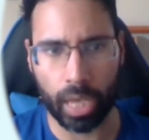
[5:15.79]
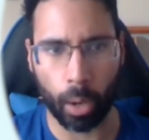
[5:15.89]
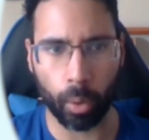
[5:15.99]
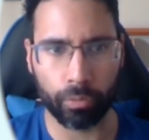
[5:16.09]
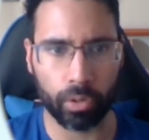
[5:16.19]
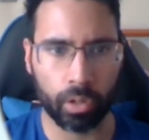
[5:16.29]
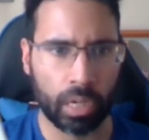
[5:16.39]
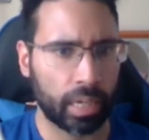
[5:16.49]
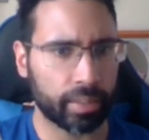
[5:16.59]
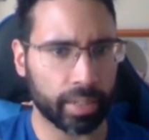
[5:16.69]
However,
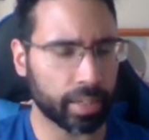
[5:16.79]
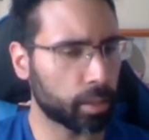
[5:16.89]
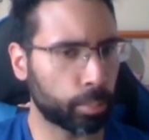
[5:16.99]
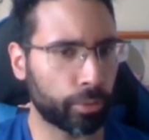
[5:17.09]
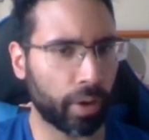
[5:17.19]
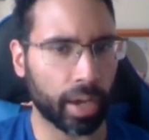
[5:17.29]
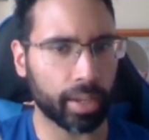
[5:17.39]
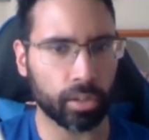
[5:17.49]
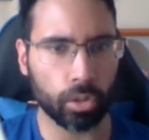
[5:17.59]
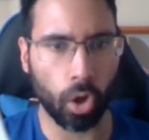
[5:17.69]
they didn't provide
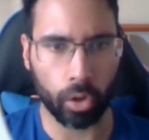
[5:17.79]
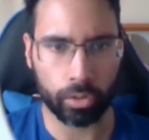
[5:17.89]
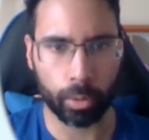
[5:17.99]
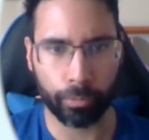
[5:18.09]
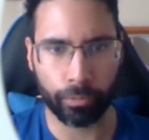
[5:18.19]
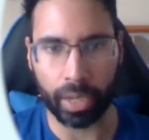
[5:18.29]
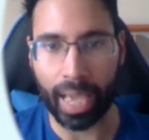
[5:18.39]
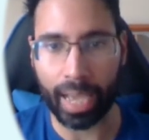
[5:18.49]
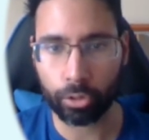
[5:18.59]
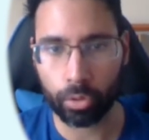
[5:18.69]
any long-term
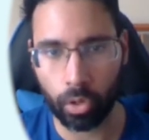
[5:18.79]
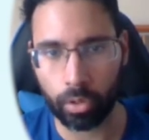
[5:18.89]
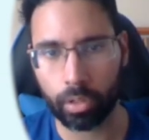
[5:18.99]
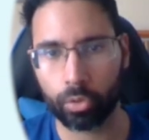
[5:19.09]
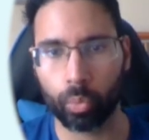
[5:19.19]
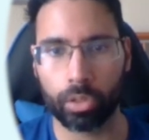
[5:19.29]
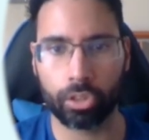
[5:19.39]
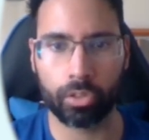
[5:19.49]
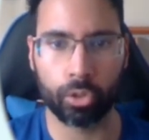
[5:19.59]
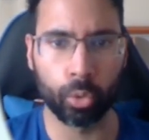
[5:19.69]
financial targets, which
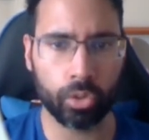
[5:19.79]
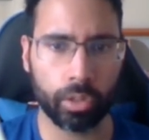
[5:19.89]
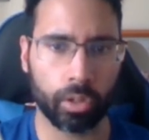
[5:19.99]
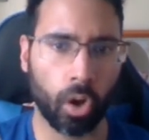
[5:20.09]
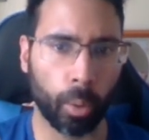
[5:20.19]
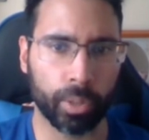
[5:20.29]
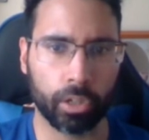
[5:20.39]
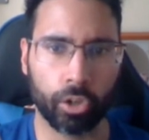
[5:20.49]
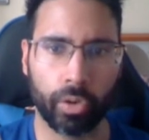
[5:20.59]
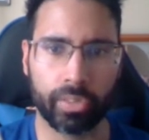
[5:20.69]
is usually a common
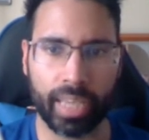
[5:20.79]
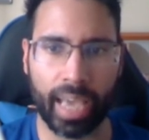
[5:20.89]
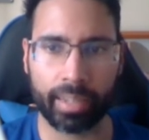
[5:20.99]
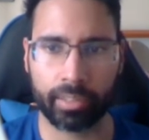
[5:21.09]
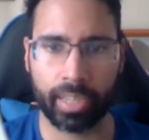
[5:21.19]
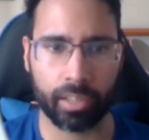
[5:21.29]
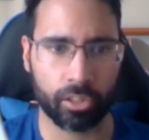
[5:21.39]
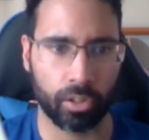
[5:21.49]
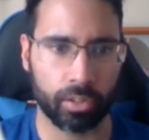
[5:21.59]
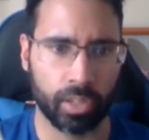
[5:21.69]
occurrence at
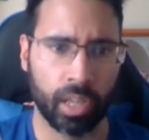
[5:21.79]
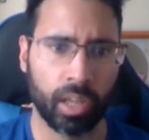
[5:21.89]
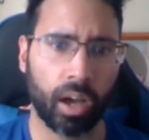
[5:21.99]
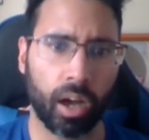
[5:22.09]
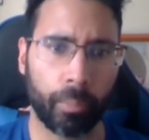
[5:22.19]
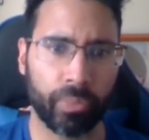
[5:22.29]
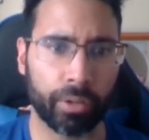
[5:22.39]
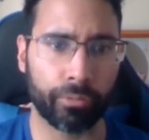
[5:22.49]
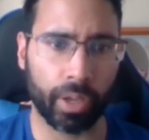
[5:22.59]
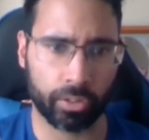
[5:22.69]
Tesla's
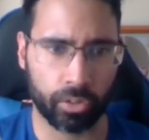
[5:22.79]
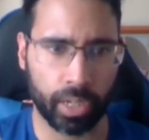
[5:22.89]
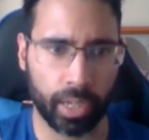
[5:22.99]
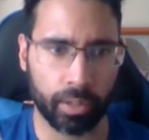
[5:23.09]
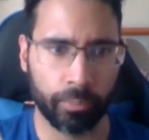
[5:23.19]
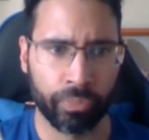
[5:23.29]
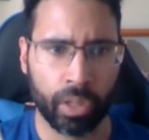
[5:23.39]
investor day.